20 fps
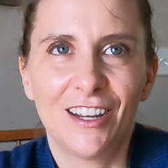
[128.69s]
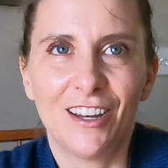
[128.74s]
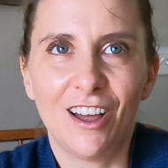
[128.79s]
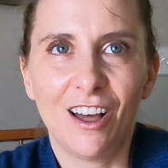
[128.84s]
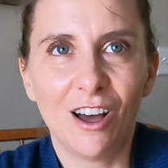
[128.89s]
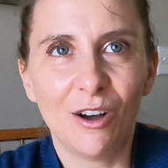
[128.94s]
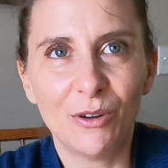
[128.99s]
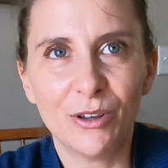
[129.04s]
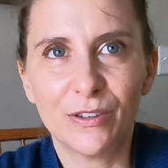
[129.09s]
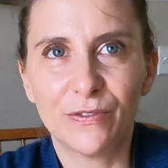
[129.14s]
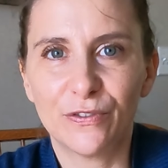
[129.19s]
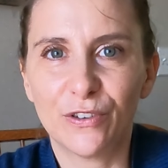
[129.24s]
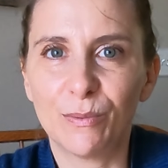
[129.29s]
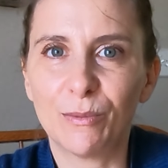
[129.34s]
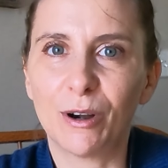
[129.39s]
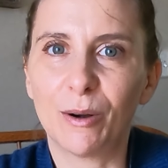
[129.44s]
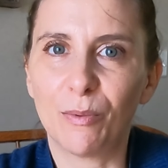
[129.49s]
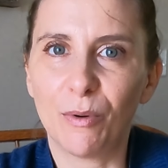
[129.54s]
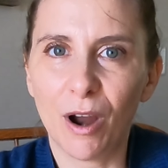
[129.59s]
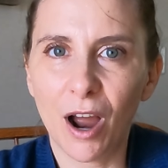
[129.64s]
not always
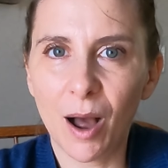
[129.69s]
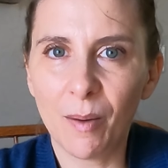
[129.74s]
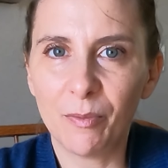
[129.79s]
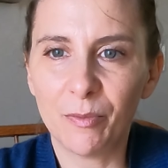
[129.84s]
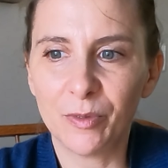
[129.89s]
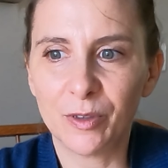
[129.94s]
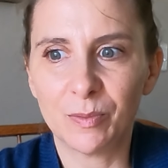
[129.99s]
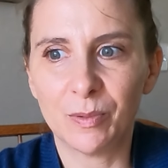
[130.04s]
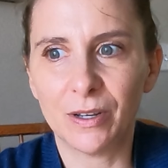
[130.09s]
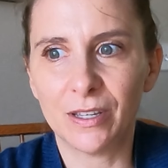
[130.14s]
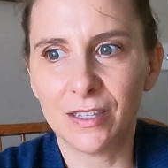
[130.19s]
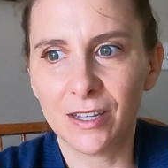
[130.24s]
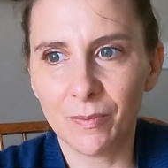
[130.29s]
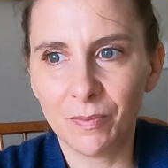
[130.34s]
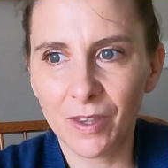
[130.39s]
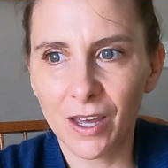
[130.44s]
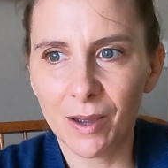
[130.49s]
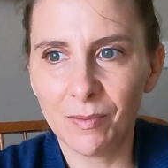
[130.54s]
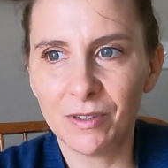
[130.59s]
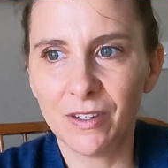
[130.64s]
from our problems, but
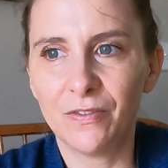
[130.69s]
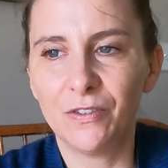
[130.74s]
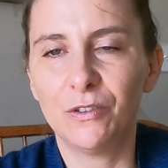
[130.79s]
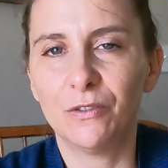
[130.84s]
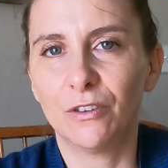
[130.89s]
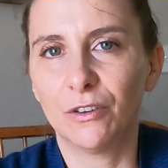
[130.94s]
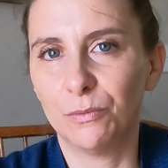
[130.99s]
sometimes if you